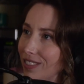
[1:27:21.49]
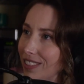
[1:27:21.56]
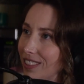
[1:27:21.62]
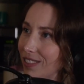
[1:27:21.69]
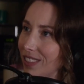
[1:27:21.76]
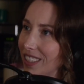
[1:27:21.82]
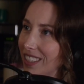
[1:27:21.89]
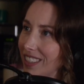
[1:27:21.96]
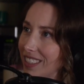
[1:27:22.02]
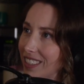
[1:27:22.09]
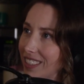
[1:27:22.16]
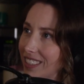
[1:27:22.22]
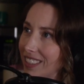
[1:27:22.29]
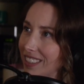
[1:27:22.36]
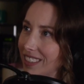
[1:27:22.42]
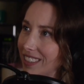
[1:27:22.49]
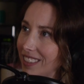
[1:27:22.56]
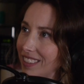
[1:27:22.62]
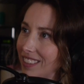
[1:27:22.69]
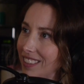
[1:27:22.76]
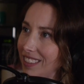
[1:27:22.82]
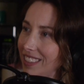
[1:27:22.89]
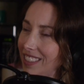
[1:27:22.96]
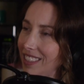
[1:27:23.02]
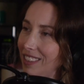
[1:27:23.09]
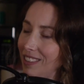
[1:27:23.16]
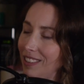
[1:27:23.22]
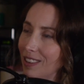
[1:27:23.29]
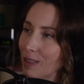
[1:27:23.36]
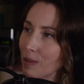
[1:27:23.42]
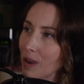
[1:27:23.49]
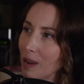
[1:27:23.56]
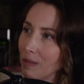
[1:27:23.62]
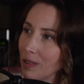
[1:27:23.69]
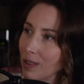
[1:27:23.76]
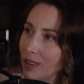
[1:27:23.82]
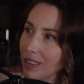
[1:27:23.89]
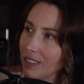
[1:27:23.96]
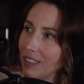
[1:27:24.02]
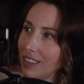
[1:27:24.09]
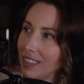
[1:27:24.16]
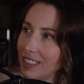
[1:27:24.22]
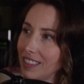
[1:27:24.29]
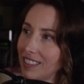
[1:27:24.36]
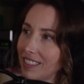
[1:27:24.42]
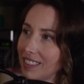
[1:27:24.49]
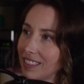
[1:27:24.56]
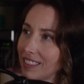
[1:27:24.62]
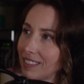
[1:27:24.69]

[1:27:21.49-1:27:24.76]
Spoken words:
a, where I'm going with this.